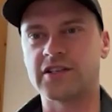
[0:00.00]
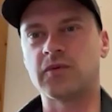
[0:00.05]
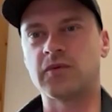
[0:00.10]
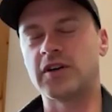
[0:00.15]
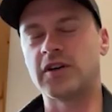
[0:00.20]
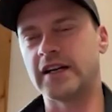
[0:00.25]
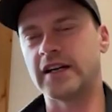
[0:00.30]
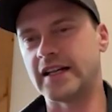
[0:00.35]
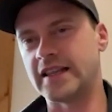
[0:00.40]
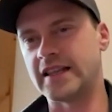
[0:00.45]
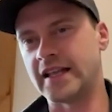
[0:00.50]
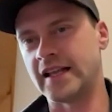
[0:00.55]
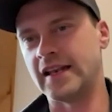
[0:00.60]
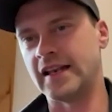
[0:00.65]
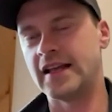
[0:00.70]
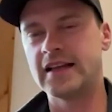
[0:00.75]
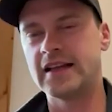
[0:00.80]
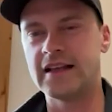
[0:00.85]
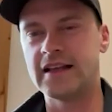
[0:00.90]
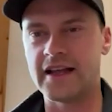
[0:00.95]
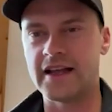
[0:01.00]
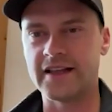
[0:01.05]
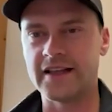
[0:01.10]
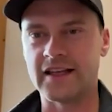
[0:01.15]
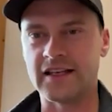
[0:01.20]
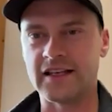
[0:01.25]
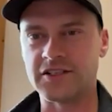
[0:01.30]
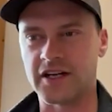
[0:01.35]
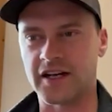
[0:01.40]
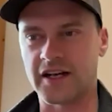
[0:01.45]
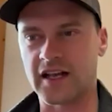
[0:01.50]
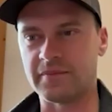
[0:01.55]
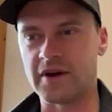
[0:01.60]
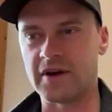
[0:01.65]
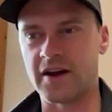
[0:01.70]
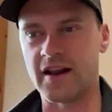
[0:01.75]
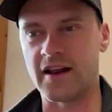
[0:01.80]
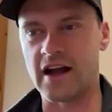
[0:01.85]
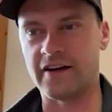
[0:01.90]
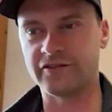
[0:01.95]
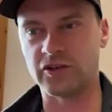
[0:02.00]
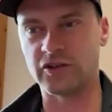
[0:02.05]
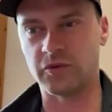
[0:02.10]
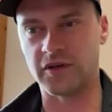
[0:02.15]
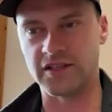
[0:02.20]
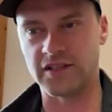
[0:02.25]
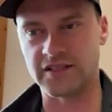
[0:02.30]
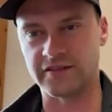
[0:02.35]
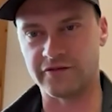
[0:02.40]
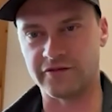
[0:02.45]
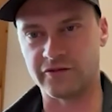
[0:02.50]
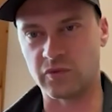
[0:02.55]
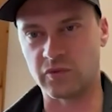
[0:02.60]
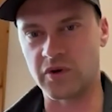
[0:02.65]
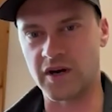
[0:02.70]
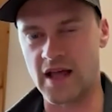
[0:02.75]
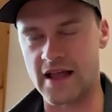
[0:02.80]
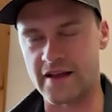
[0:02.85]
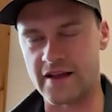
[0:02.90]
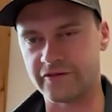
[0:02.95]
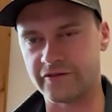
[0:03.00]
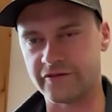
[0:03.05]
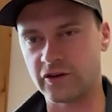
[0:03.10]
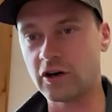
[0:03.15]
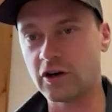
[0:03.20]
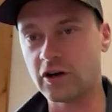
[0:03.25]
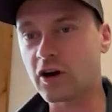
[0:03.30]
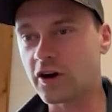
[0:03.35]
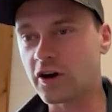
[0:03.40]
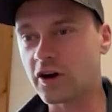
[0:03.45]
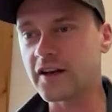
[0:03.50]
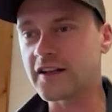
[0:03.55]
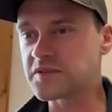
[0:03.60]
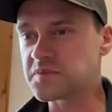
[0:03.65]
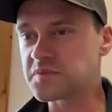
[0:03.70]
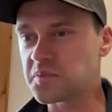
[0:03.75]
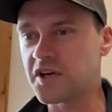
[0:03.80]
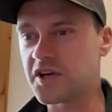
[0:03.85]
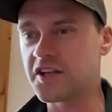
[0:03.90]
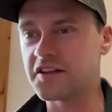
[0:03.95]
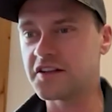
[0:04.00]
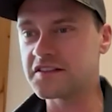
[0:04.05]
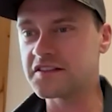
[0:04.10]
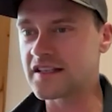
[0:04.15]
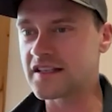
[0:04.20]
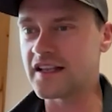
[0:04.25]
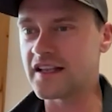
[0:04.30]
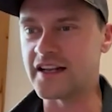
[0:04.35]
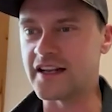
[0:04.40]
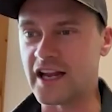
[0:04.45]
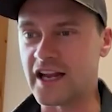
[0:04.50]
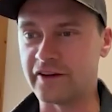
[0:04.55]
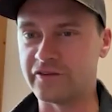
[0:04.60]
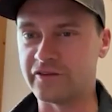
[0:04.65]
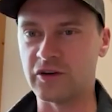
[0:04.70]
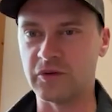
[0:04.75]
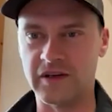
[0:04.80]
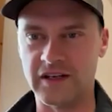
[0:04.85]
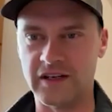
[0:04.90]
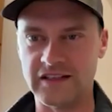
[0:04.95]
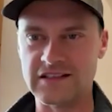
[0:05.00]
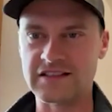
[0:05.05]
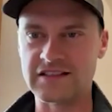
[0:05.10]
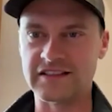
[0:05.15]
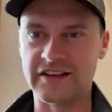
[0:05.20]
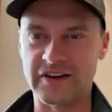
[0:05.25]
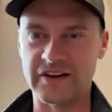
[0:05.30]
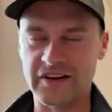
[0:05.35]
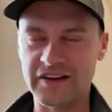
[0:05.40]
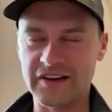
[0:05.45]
work, and then check them out afterwards. And from what I've heard, it's pretty good skiing afterwards. So,